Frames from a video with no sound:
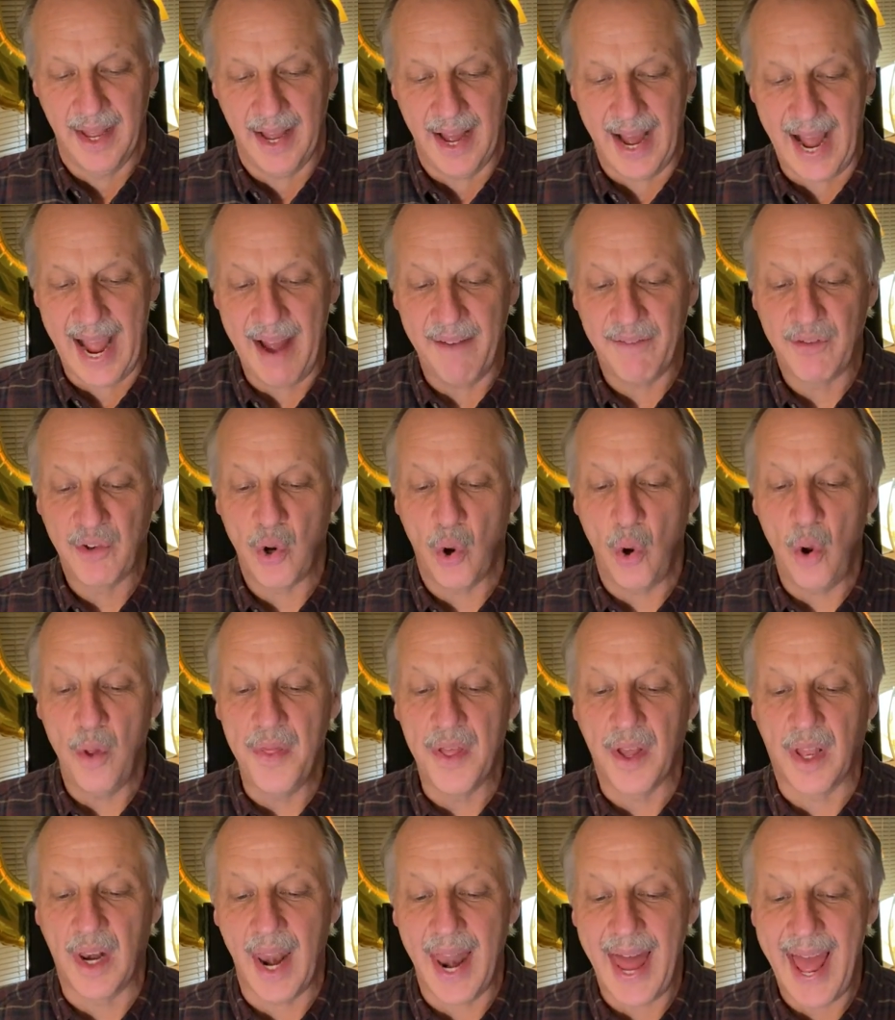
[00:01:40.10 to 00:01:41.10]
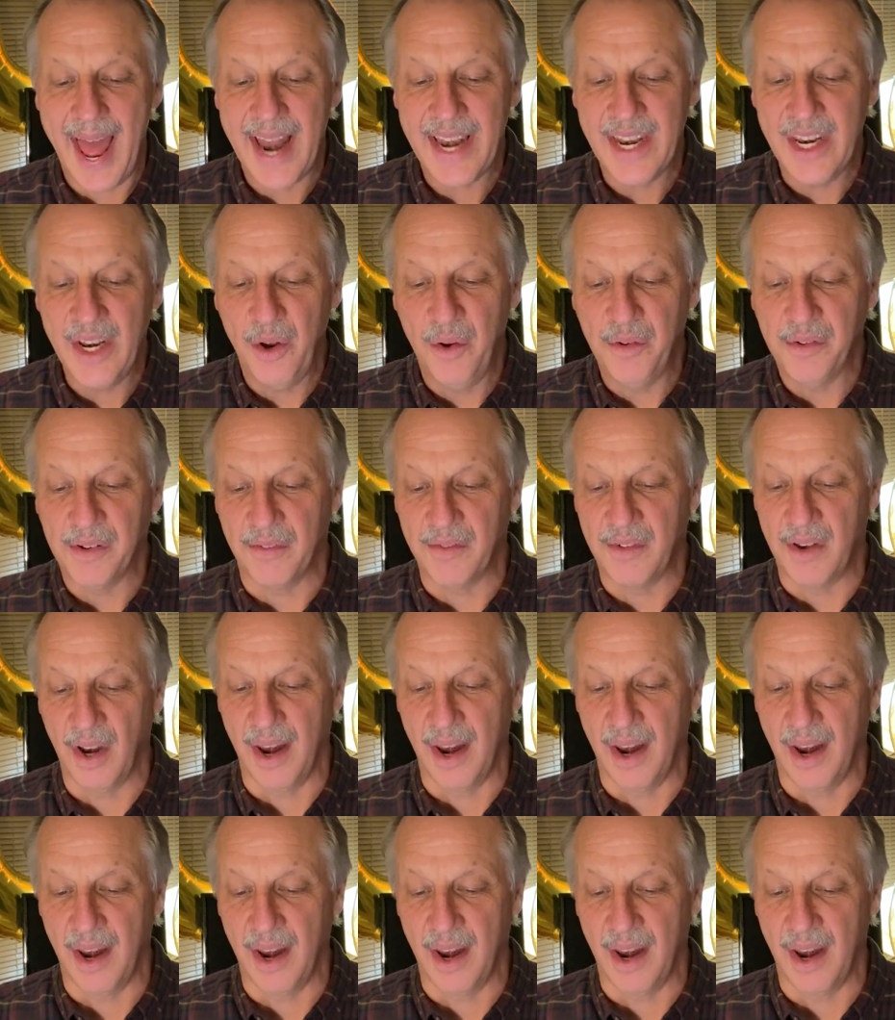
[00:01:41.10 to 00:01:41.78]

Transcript: I have told the glad news of